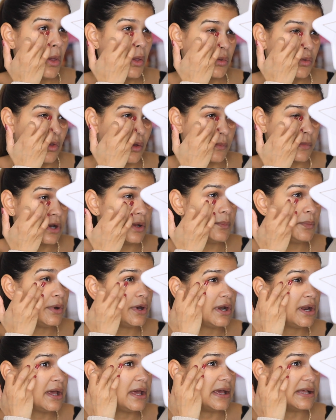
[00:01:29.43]
So I'm going to
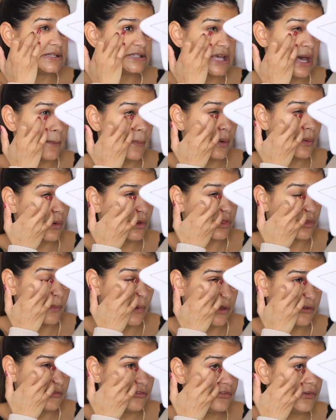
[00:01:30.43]
put it and tap it with
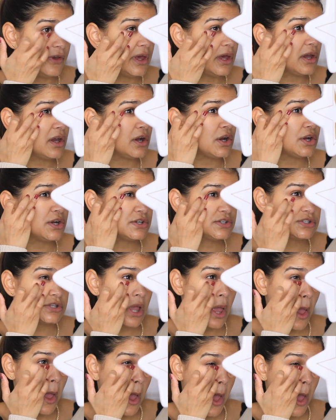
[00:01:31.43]
my fingers.